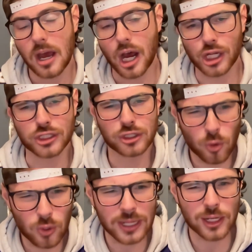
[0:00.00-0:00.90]

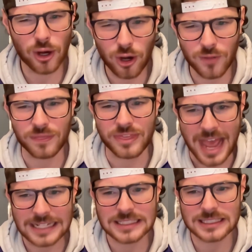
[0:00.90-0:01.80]
annoying on
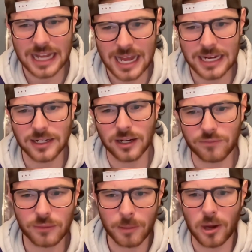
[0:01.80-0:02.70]
that side of
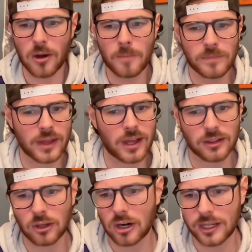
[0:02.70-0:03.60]
the ball.
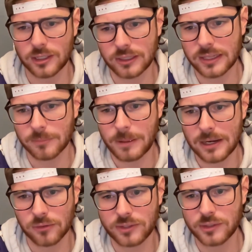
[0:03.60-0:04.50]
Laura, I agree the
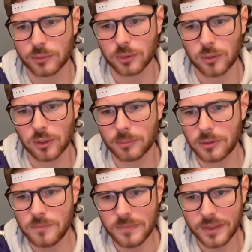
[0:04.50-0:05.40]
penalties were horrible.